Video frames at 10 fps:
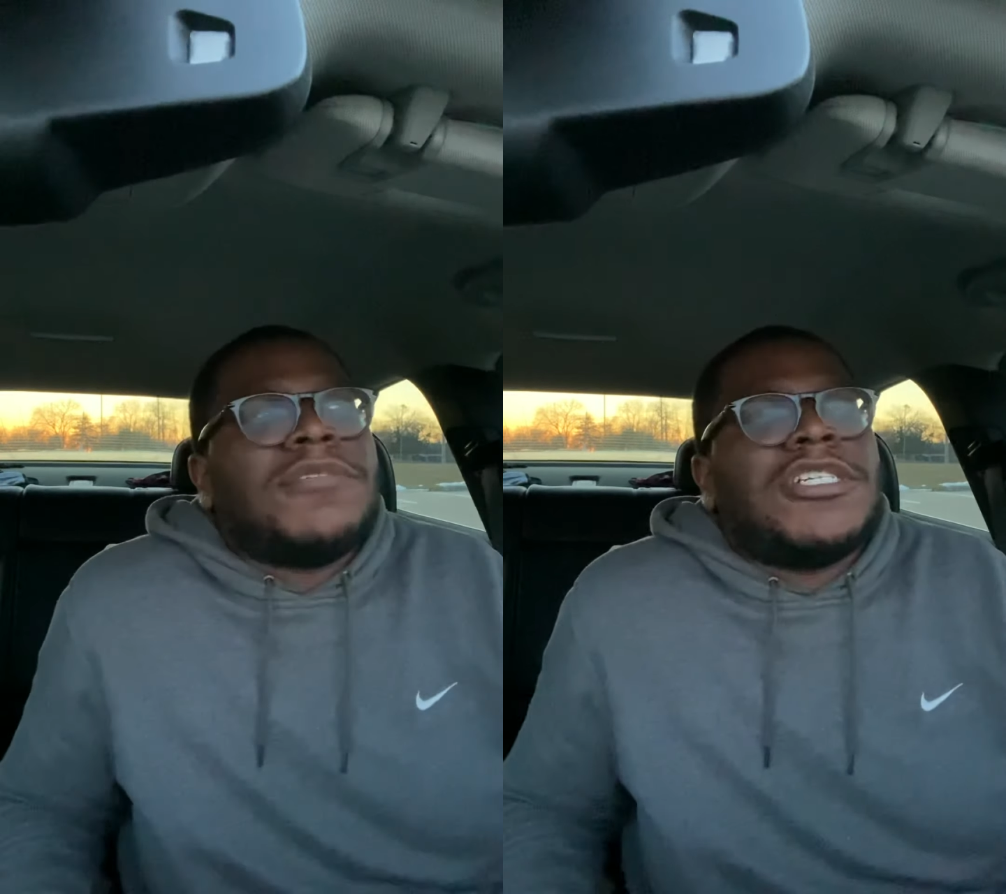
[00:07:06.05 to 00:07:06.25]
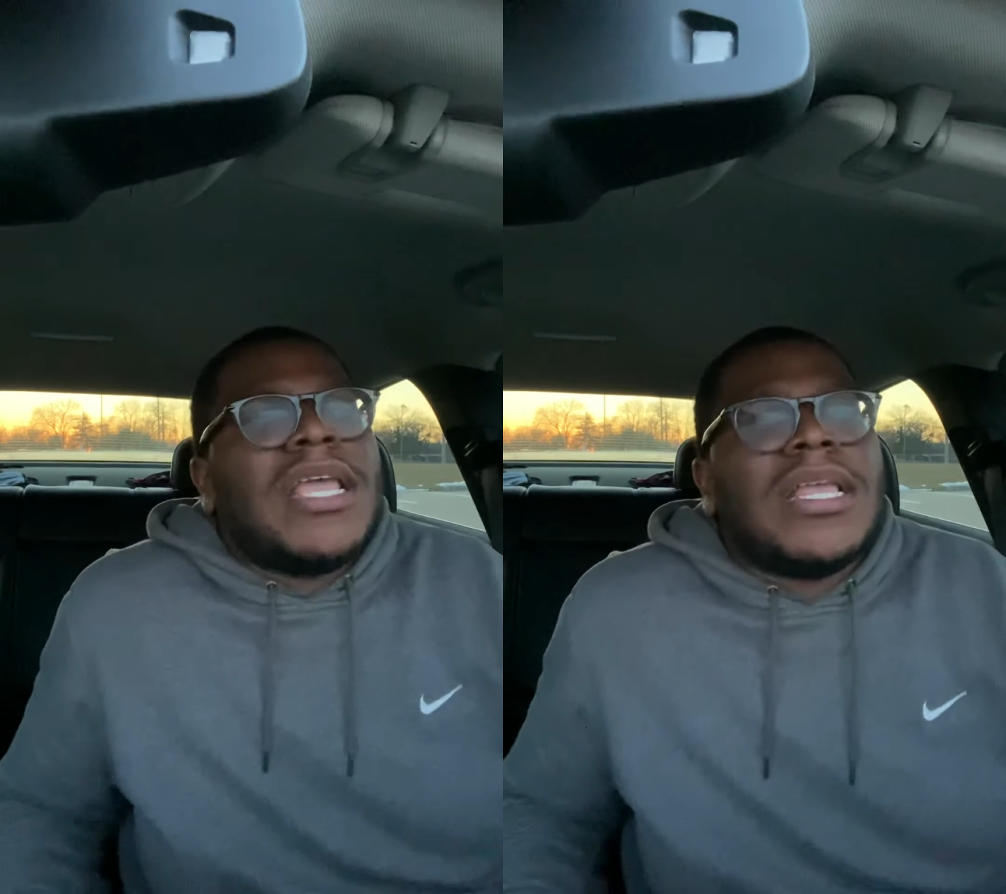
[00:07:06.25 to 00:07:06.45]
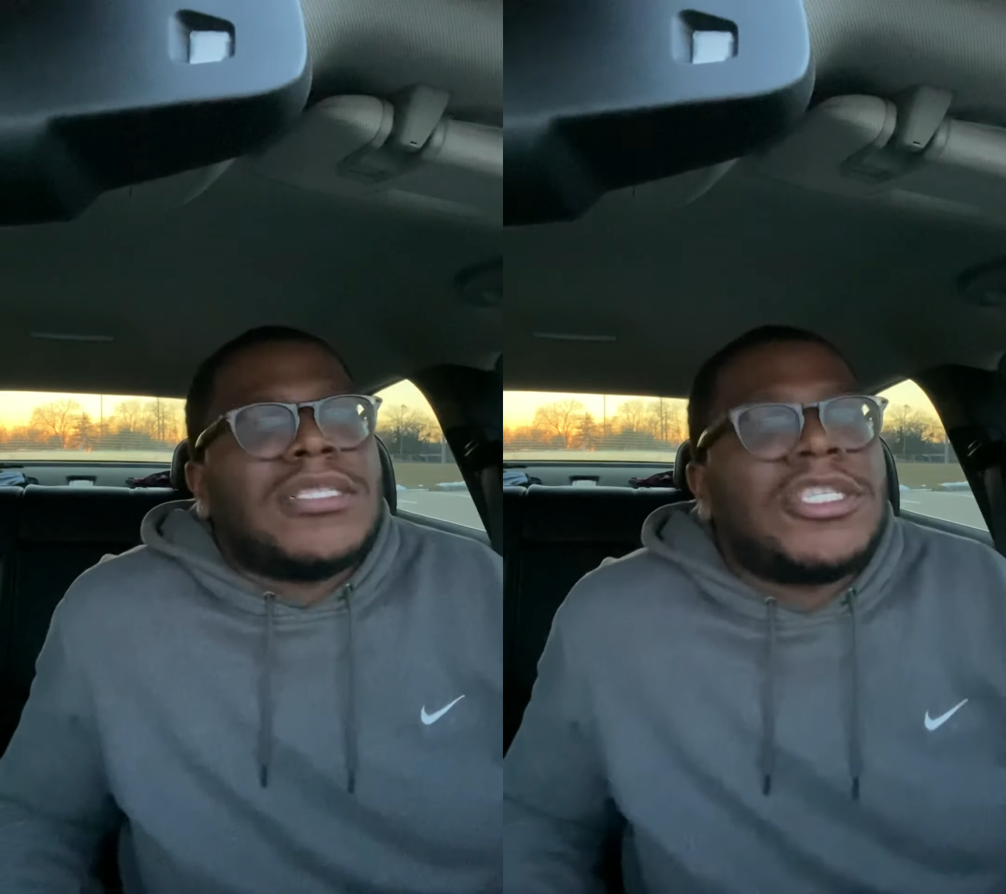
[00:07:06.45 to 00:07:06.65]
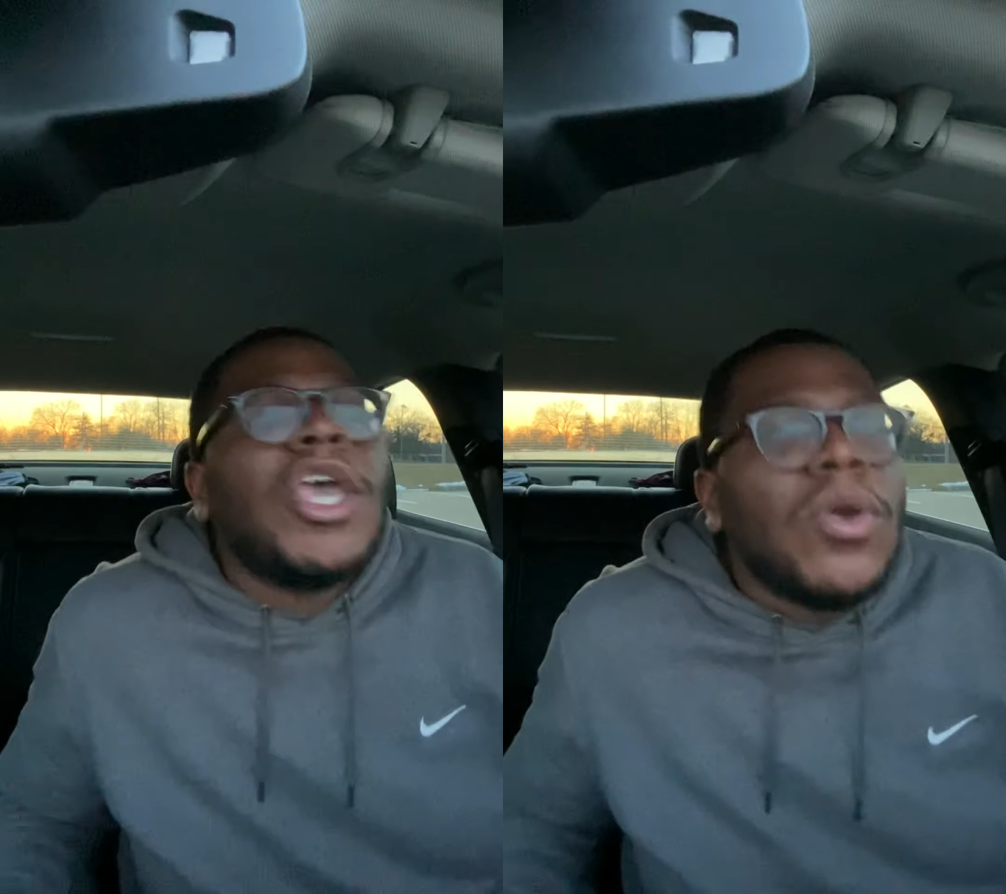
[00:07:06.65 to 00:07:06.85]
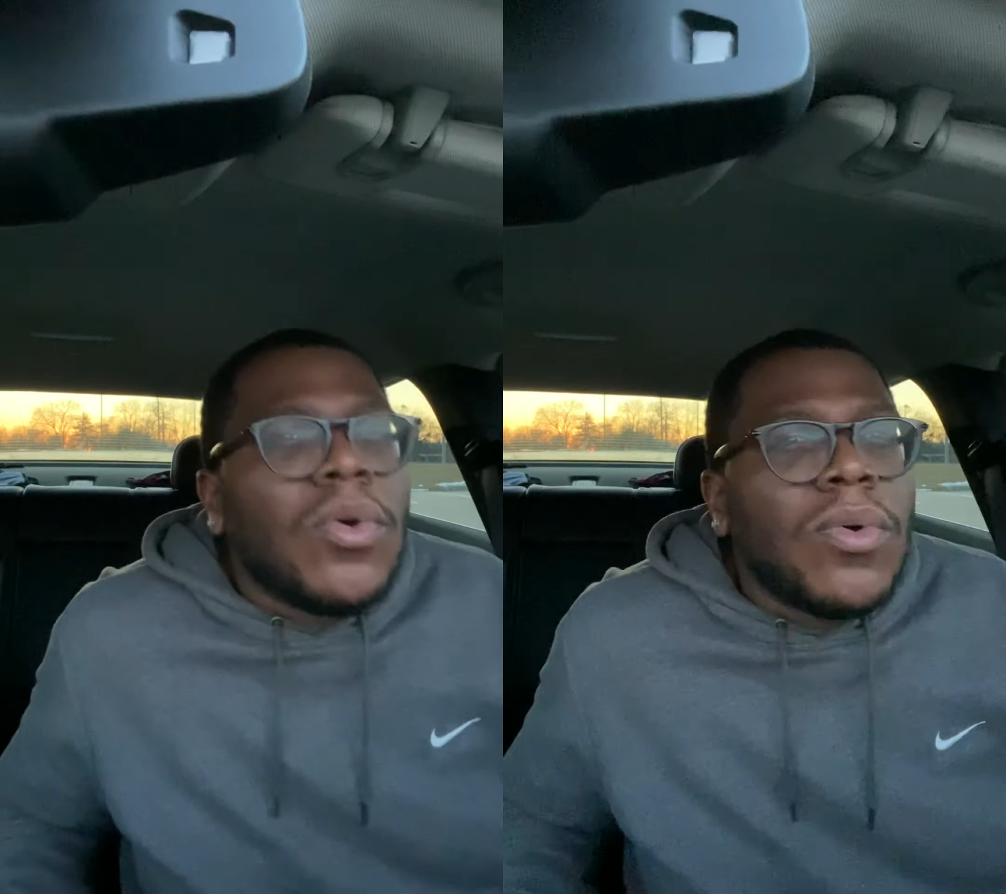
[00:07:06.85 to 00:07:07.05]
shit
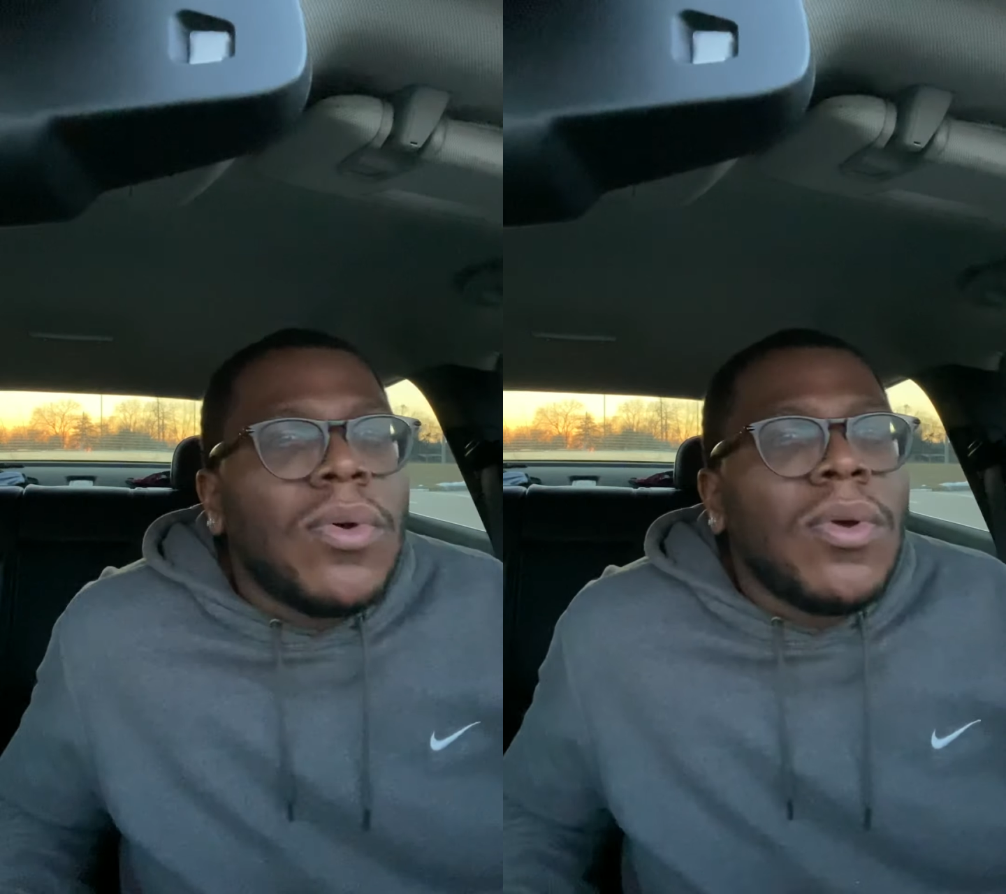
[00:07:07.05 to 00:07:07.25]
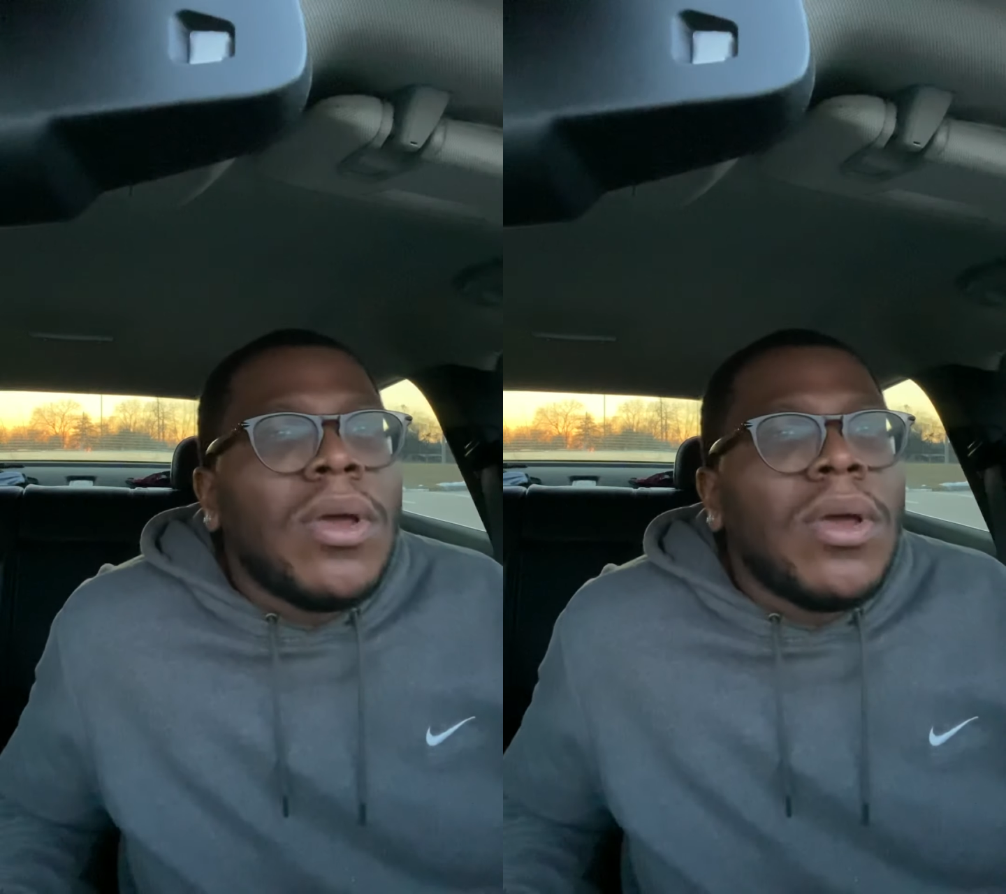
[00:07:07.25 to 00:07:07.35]
too,